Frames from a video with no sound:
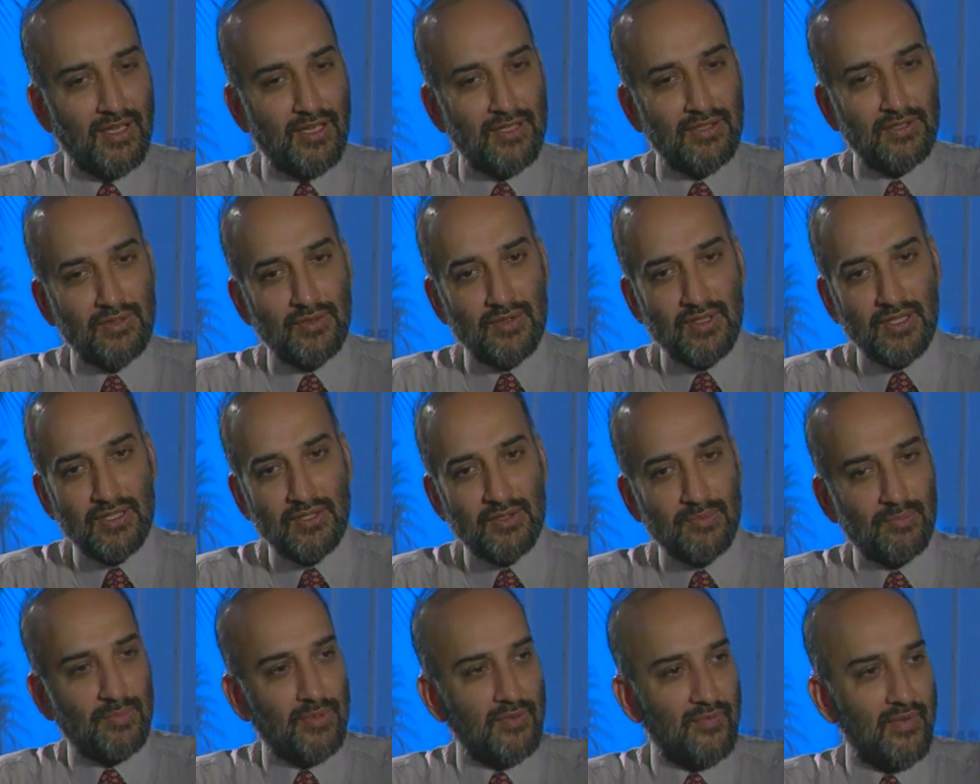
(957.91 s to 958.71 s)
and you
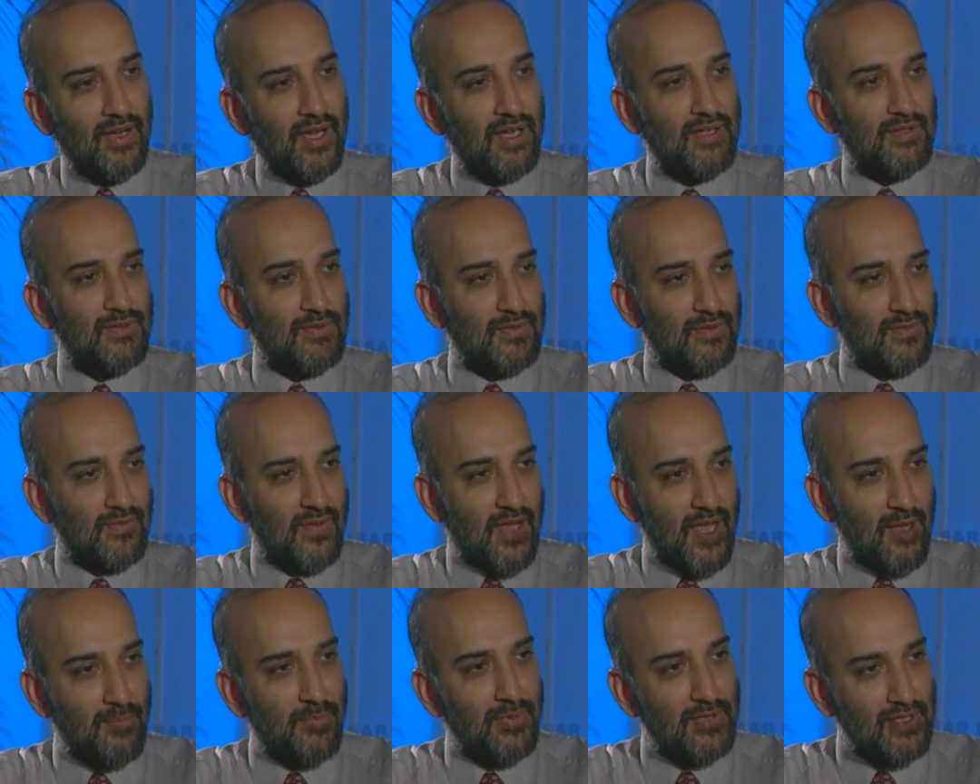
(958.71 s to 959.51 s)
need to provide sort
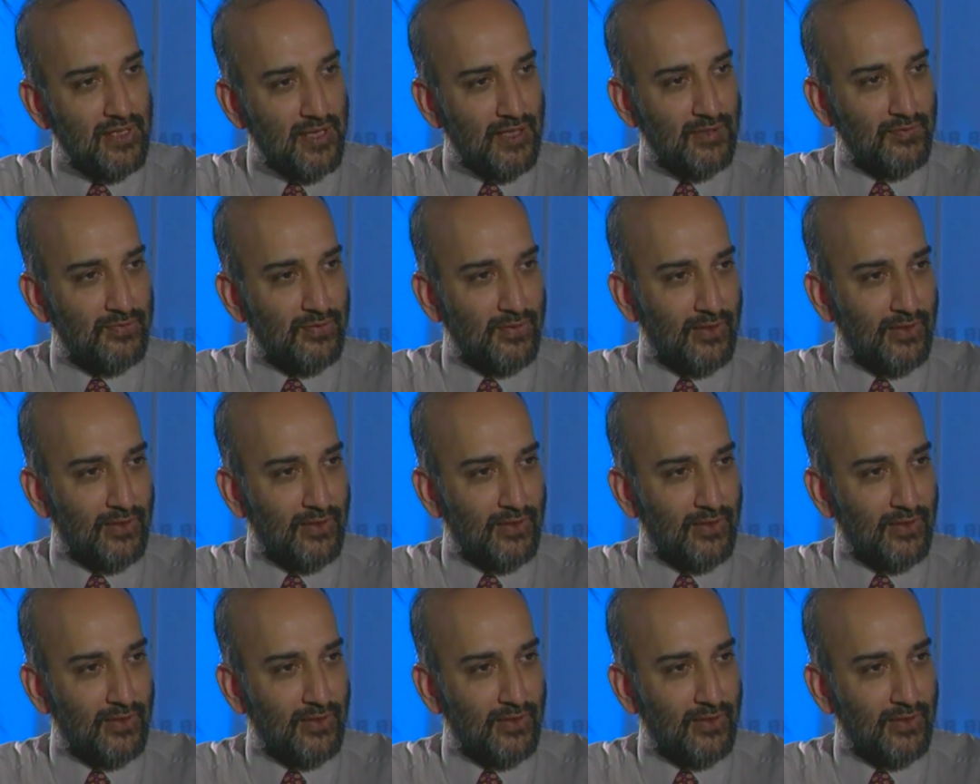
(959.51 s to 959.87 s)
of habitat